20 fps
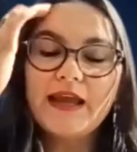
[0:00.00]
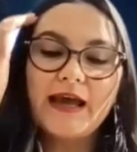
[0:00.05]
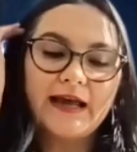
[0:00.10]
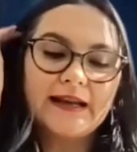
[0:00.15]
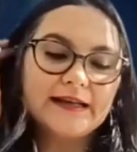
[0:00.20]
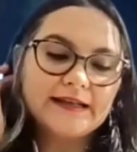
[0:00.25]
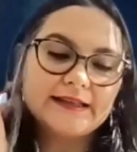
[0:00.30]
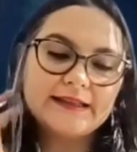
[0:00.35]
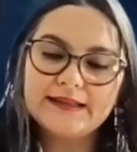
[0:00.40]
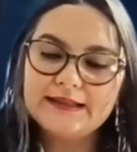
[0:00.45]

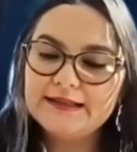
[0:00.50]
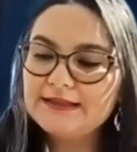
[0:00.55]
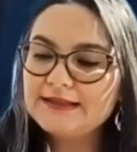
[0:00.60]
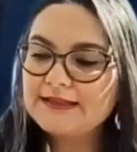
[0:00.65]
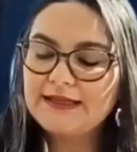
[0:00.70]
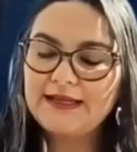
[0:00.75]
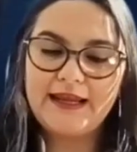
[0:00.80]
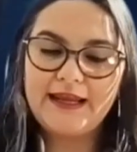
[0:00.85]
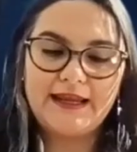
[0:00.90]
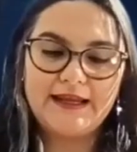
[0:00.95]
And in
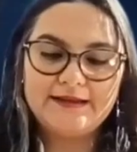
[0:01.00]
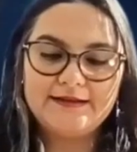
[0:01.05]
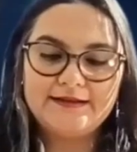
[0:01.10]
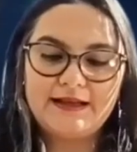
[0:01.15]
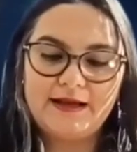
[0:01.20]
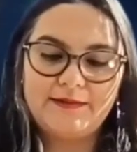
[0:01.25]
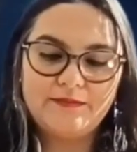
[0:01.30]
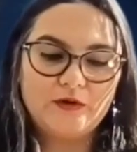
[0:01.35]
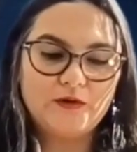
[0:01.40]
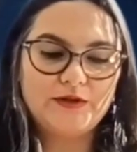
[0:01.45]
this case,
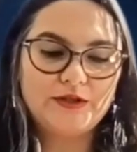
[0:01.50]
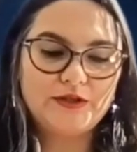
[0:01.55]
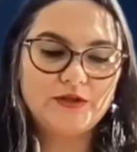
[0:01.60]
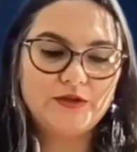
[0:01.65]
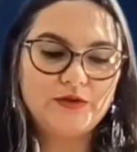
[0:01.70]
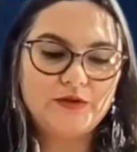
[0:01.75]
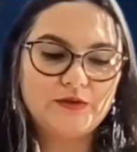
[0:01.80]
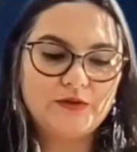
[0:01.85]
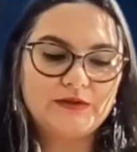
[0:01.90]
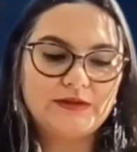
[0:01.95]
I'm going
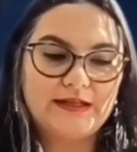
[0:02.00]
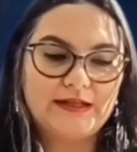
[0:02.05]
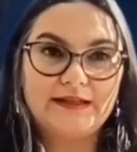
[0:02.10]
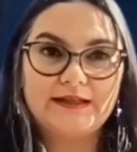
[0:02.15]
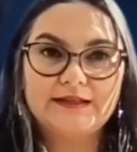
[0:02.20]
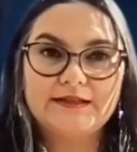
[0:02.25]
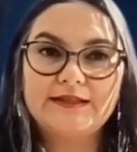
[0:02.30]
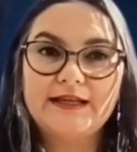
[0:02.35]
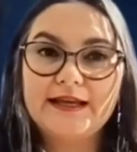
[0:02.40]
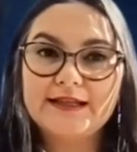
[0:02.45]
to use
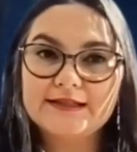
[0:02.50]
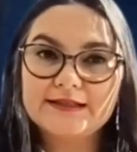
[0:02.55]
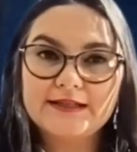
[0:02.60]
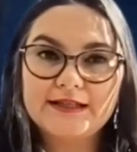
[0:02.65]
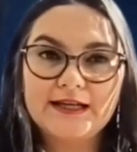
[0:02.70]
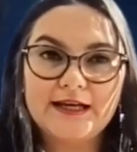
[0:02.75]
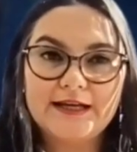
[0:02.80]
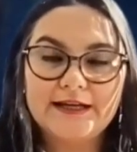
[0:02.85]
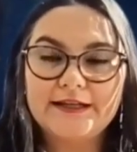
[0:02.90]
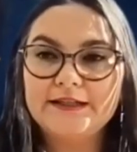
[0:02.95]
like a
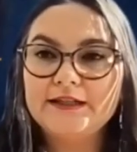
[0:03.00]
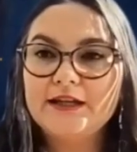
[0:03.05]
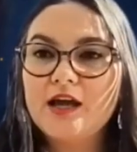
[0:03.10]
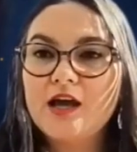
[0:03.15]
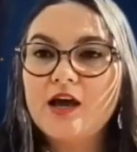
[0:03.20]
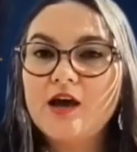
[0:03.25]
test client,